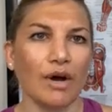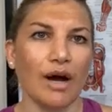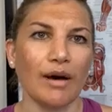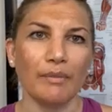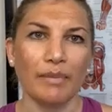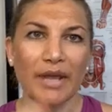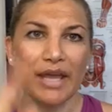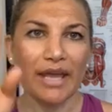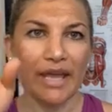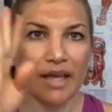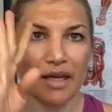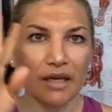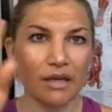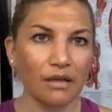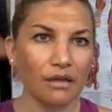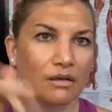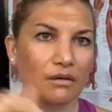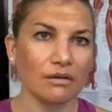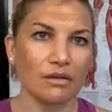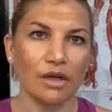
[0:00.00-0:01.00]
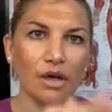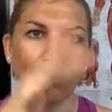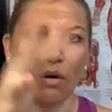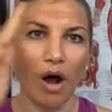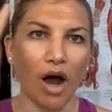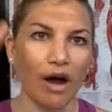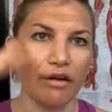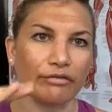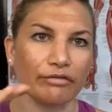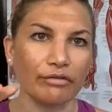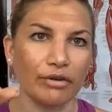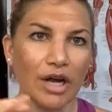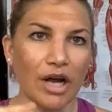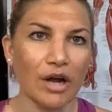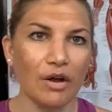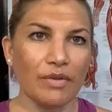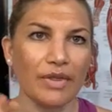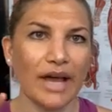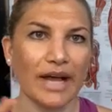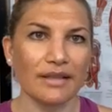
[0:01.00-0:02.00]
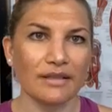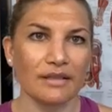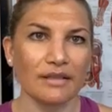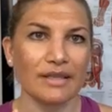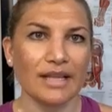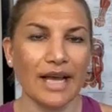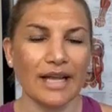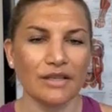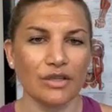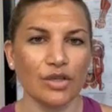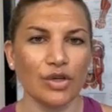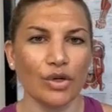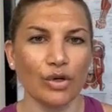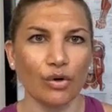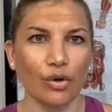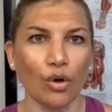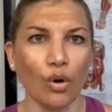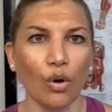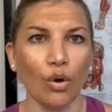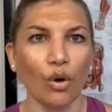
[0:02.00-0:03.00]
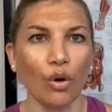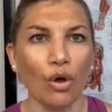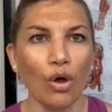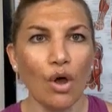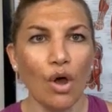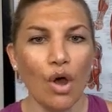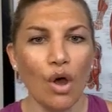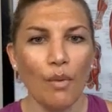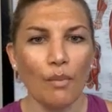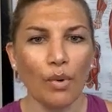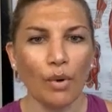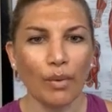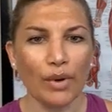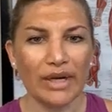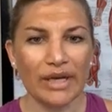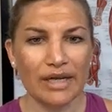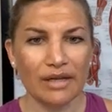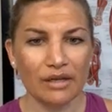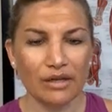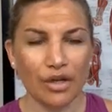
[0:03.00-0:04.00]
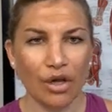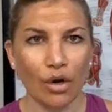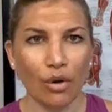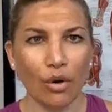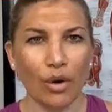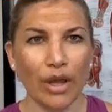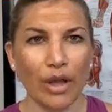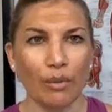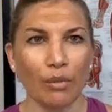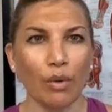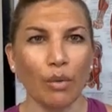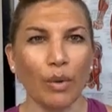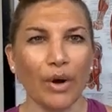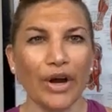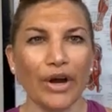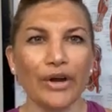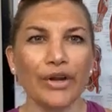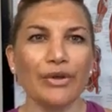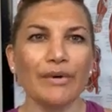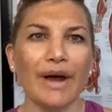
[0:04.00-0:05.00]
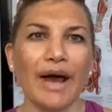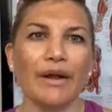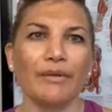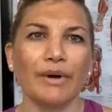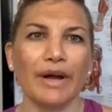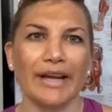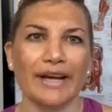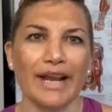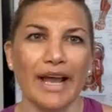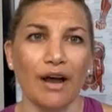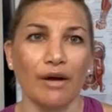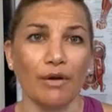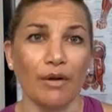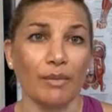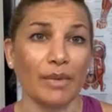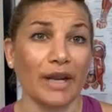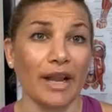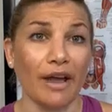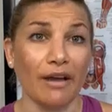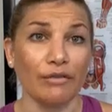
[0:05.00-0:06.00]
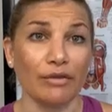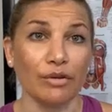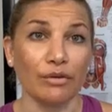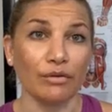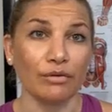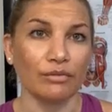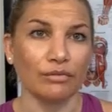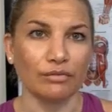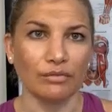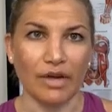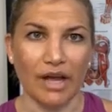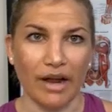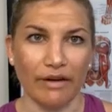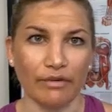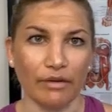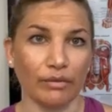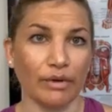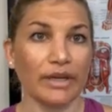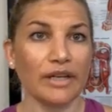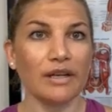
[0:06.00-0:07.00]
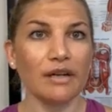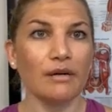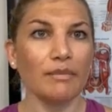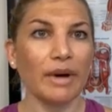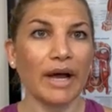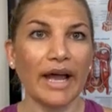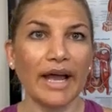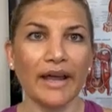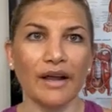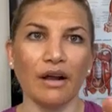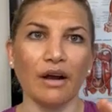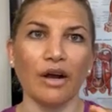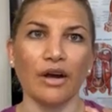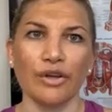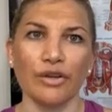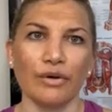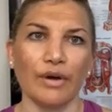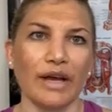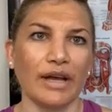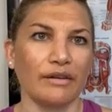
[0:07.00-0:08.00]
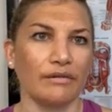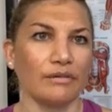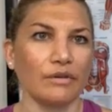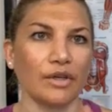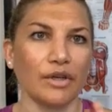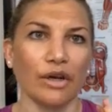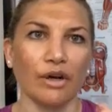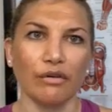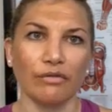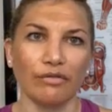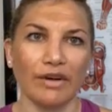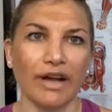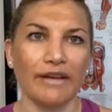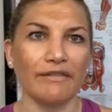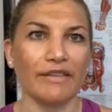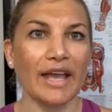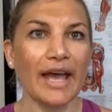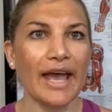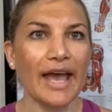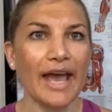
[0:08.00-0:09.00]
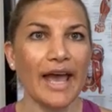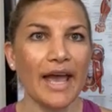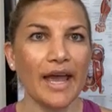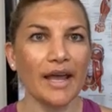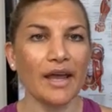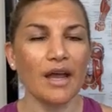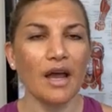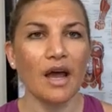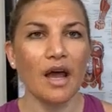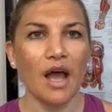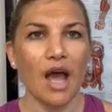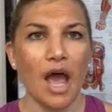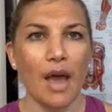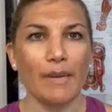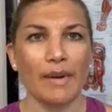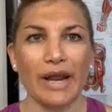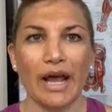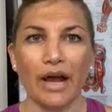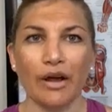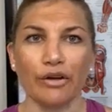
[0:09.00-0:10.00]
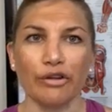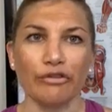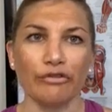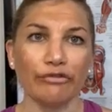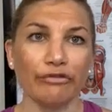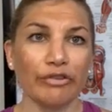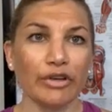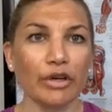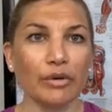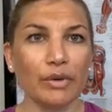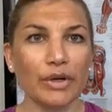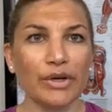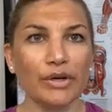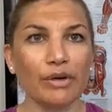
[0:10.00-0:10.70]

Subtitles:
uphill, go off-road. That's your goal. But we need to know, okay, well, where are you at right now? I mean, have you ever ridden a bike? Are you at, 5K? I mean, how do you feel